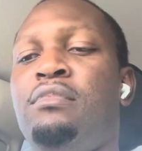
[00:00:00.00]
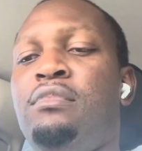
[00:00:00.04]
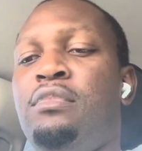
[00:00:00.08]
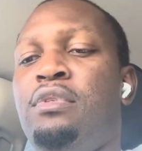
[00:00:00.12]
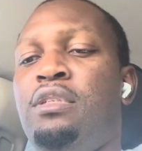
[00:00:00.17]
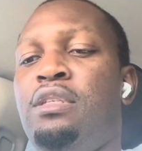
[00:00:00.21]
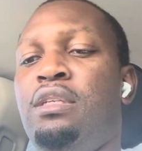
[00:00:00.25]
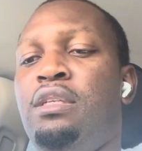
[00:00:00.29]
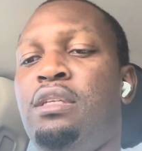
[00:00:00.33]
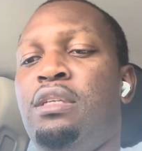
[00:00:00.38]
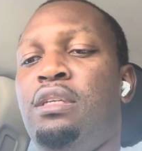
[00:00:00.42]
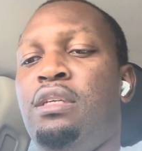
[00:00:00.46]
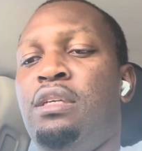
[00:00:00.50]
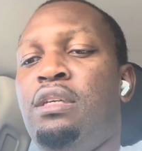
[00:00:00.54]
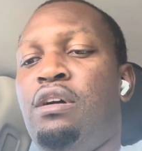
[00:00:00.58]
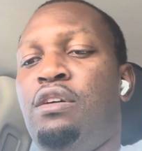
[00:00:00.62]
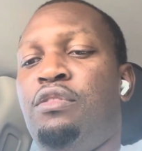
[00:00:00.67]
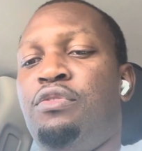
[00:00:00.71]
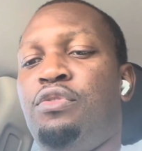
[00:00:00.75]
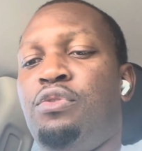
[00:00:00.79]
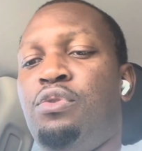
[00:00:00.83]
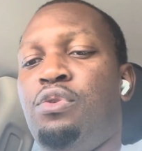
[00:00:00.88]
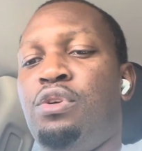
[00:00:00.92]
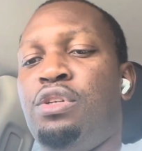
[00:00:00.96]
He
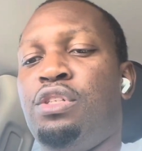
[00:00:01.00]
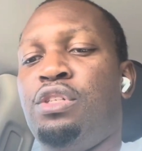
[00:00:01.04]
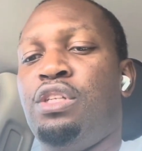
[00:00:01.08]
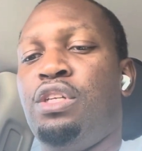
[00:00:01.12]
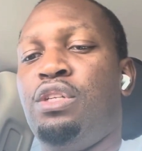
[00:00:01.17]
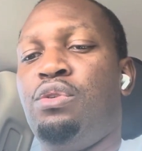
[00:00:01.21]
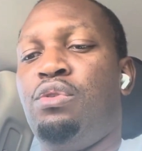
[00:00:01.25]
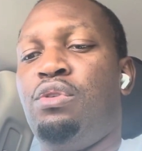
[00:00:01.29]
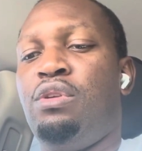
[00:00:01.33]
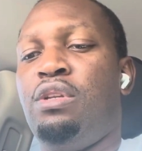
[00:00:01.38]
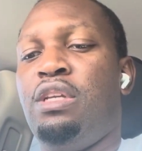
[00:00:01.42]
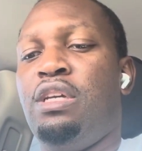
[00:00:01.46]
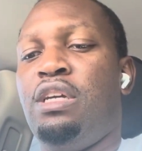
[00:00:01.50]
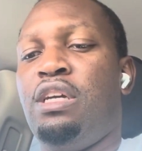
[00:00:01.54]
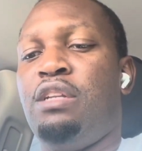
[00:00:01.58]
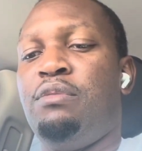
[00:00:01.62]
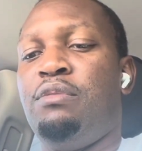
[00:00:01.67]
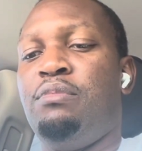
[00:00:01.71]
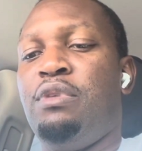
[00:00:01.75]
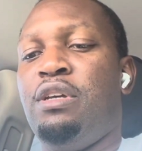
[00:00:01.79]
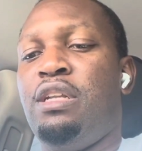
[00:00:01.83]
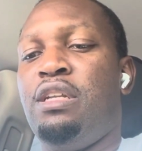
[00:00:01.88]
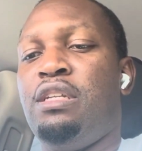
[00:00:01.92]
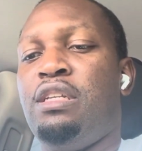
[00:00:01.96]
of course, you know, Leon
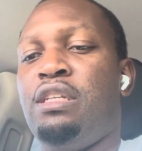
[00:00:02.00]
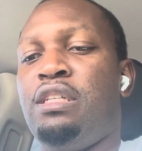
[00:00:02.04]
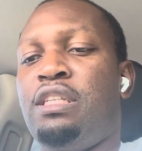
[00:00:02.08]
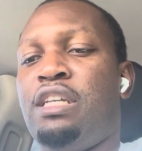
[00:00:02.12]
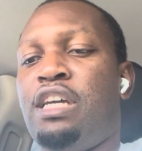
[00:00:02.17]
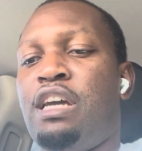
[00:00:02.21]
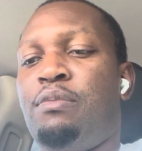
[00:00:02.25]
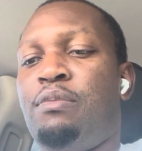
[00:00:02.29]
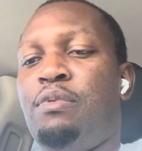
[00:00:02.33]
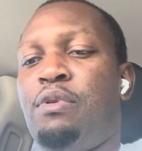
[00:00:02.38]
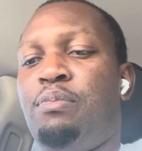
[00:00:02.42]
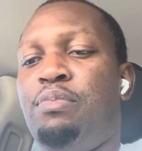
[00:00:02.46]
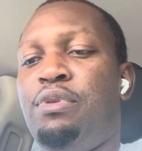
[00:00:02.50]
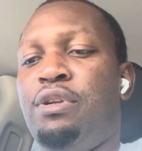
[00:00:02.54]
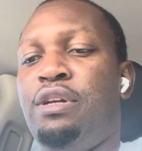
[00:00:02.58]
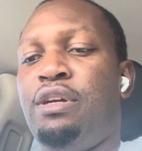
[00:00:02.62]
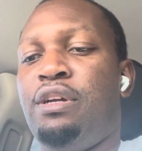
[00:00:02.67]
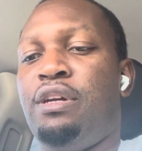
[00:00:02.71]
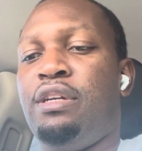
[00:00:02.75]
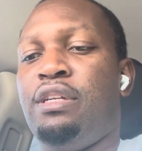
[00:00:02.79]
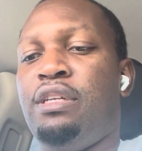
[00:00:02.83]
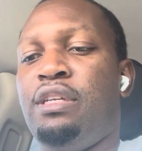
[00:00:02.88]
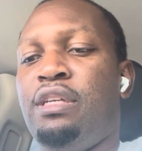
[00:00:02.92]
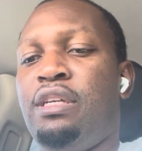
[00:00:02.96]
Bailey, the type of
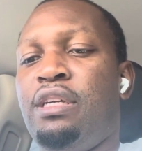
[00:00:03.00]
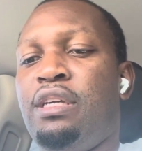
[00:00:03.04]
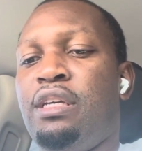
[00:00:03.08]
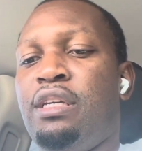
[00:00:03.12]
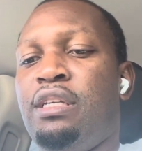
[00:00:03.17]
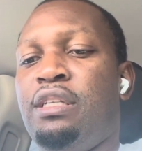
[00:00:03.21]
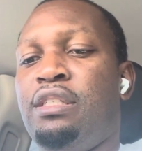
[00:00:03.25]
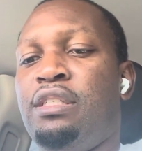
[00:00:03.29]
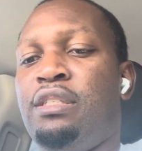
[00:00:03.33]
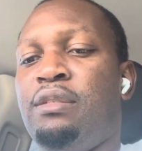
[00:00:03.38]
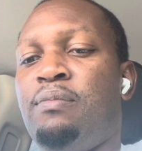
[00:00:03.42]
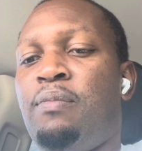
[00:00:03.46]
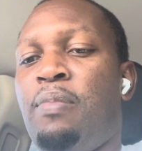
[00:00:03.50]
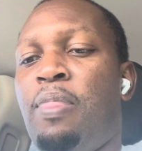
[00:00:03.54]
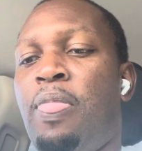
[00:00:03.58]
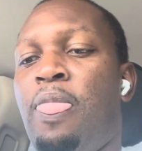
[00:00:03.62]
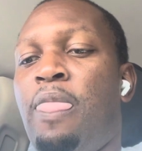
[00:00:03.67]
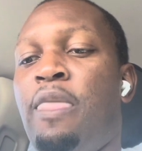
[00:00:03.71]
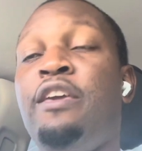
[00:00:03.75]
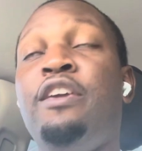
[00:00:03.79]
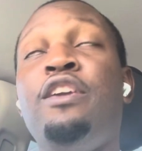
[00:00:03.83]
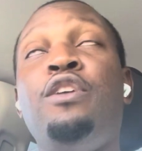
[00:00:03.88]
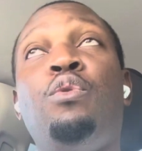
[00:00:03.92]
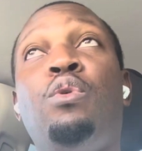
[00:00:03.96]
player he is,
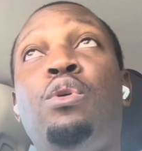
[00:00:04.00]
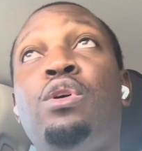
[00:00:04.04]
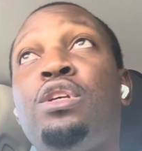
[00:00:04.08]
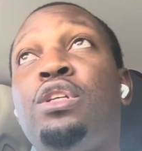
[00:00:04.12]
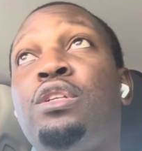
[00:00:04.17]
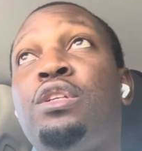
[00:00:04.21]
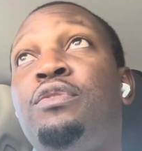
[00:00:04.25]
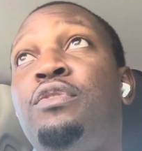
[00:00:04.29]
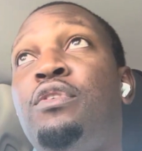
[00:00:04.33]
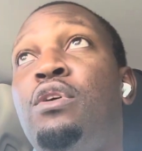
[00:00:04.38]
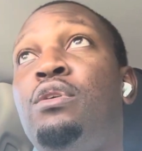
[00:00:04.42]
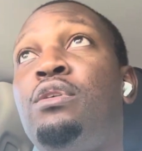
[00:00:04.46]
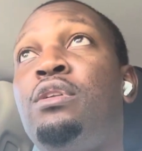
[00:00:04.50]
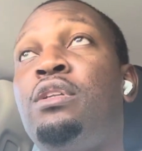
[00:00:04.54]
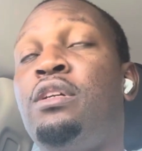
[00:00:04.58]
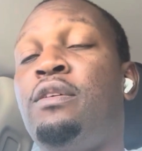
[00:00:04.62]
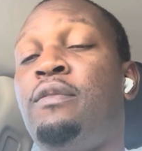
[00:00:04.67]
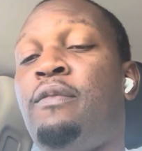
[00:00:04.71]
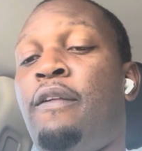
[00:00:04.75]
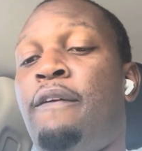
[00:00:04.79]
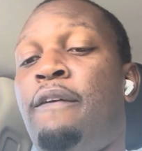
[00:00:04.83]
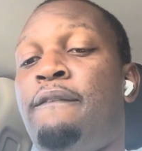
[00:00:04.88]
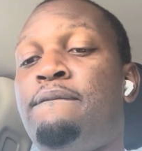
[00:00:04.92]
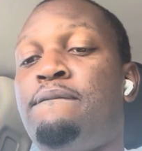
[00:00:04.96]
he was fouled.
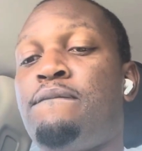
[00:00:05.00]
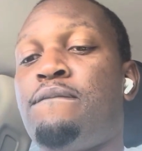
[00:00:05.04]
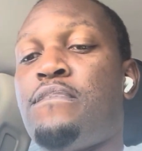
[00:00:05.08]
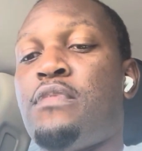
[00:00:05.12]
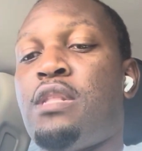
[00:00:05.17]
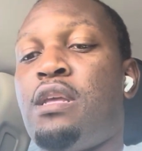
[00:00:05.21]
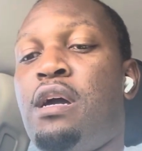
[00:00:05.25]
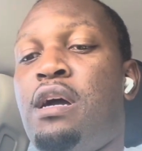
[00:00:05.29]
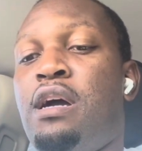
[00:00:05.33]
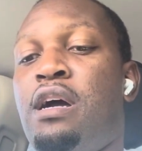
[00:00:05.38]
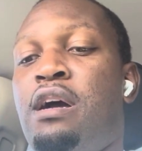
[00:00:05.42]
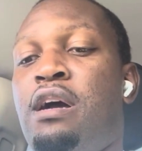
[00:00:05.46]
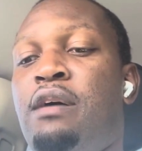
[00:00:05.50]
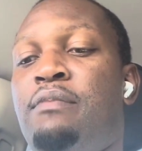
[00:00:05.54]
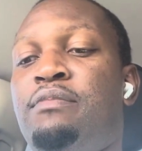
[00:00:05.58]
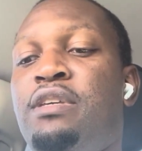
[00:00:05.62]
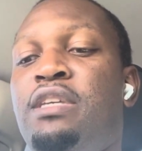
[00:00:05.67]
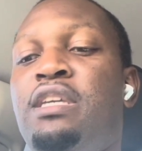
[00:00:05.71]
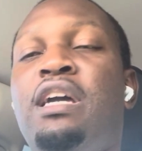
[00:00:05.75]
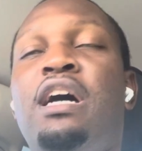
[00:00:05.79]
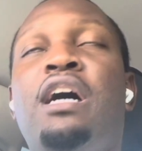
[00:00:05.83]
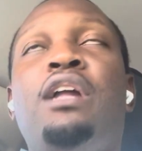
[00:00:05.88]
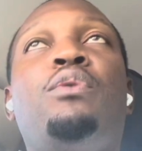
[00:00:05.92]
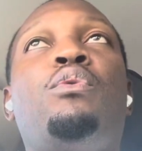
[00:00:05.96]

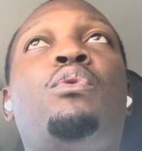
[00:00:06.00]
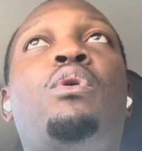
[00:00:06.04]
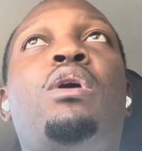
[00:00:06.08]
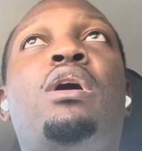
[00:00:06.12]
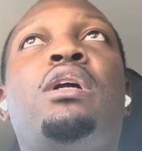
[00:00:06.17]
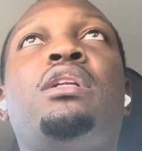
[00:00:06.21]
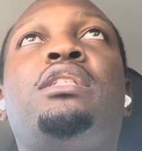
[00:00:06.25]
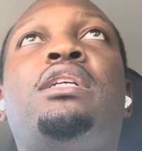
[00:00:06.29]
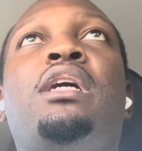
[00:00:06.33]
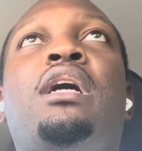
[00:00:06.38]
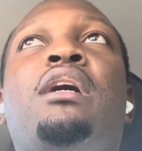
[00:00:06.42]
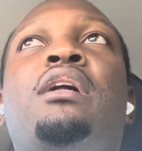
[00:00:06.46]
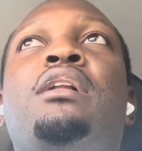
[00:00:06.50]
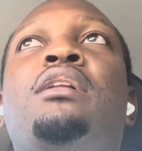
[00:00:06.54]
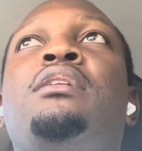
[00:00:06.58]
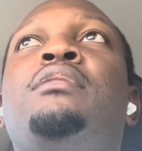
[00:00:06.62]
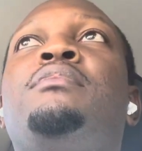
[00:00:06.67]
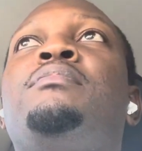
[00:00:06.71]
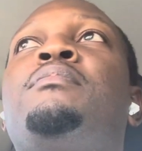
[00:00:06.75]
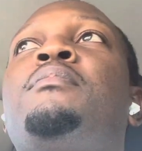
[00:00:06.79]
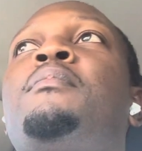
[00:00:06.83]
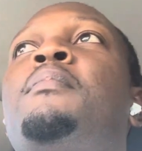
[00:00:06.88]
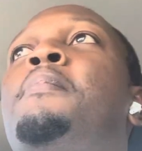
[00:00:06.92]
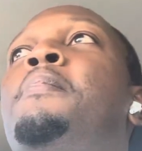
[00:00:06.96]
He had 1 tackle.
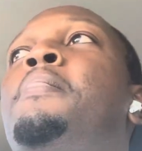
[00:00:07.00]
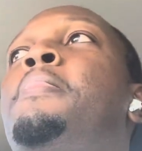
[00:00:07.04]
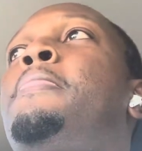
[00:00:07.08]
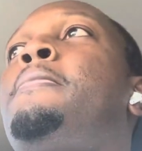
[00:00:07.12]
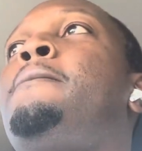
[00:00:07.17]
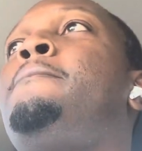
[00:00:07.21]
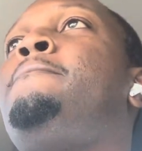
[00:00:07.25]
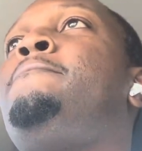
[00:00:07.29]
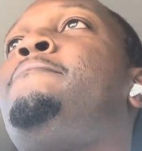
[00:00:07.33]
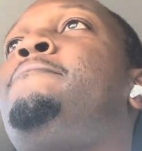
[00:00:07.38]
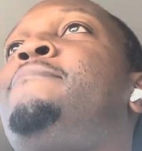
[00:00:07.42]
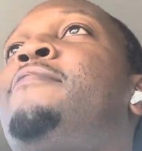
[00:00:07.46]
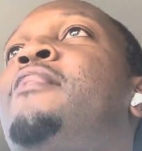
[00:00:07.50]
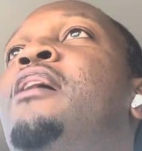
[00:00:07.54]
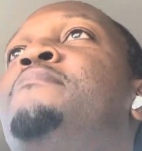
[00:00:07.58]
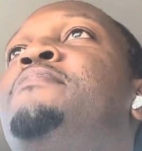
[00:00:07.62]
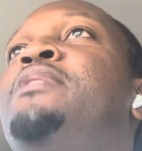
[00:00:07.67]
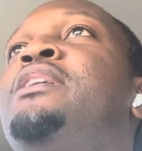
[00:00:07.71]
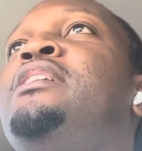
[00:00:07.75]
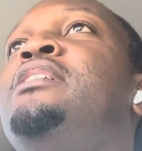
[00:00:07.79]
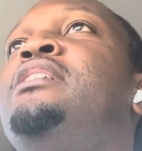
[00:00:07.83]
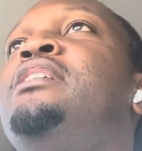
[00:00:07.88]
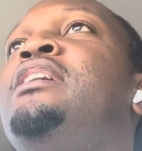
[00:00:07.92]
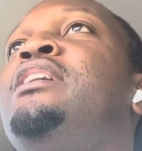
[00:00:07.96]
I
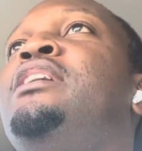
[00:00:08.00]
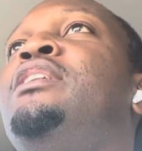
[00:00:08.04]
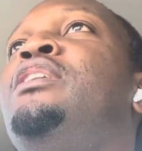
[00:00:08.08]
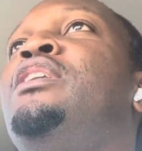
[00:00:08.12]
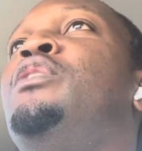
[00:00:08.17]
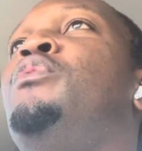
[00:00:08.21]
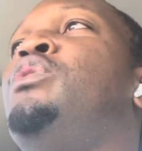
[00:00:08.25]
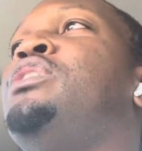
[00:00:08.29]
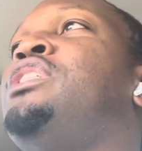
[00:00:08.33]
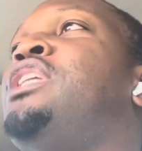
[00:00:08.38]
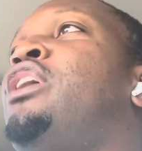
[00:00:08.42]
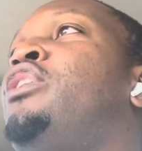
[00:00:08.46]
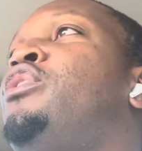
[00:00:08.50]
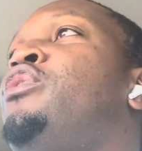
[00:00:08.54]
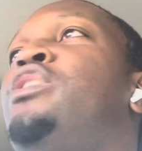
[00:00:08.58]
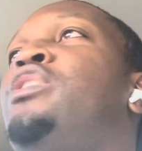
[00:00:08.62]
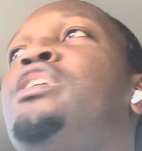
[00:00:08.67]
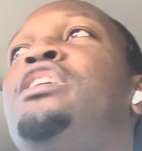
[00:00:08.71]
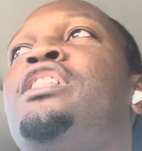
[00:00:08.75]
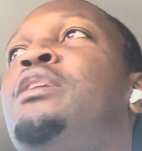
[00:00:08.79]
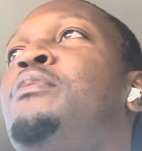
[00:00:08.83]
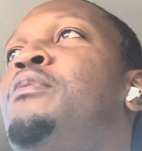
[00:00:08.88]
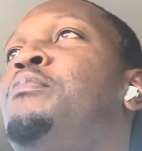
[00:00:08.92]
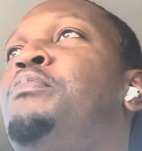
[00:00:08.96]
mean, it was a
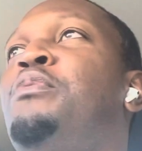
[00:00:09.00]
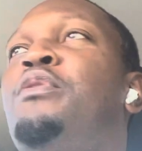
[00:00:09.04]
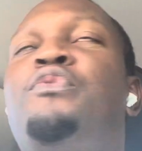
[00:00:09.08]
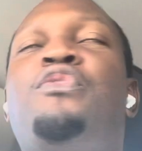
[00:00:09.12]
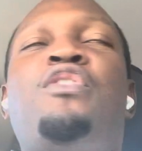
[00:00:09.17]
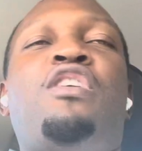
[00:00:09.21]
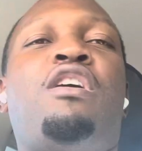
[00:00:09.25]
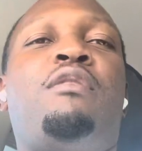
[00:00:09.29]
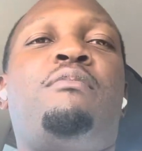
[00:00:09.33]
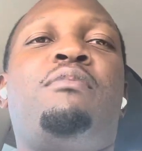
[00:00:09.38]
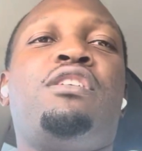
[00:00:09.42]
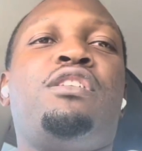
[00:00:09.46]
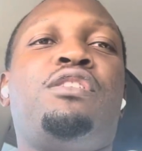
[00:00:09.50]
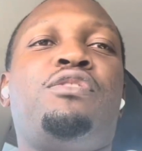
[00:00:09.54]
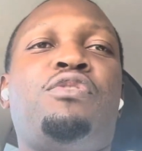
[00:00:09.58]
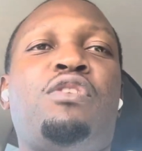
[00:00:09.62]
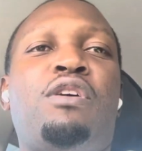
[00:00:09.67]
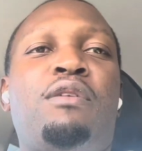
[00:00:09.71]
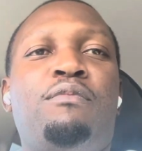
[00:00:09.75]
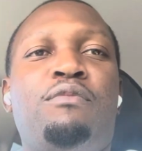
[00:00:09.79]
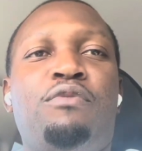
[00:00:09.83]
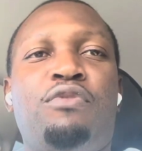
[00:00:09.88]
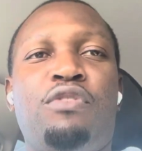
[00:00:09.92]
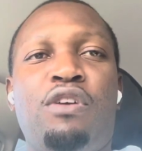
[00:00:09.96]
creditable performance
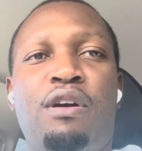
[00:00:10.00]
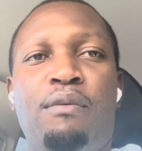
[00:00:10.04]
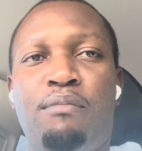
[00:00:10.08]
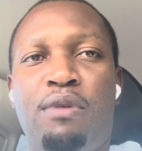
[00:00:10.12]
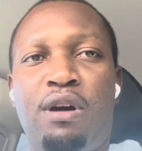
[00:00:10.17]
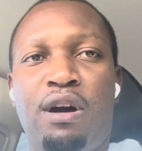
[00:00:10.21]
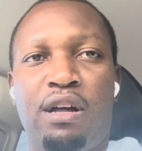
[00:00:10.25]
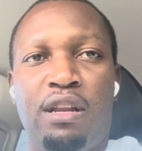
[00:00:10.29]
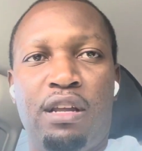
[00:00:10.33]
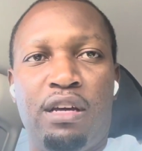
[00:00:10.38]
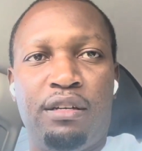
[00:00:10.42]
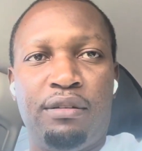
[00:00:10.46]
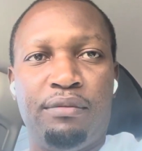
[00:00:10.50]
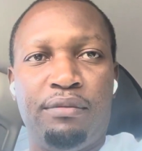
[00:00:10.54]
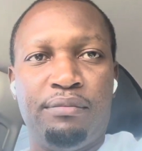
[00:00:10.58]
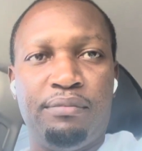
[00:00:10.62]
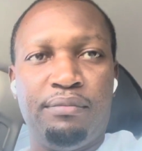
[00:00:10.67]
from Bala.